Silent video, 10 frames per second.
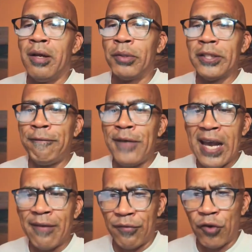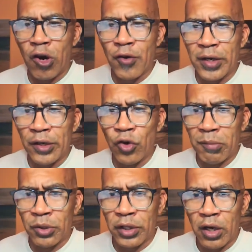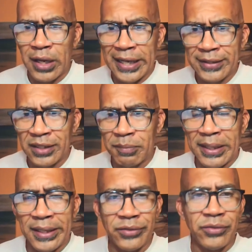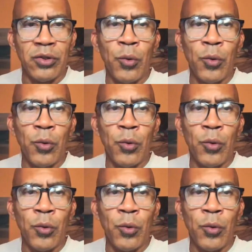Put a 5 if you already know about the All Access Pass,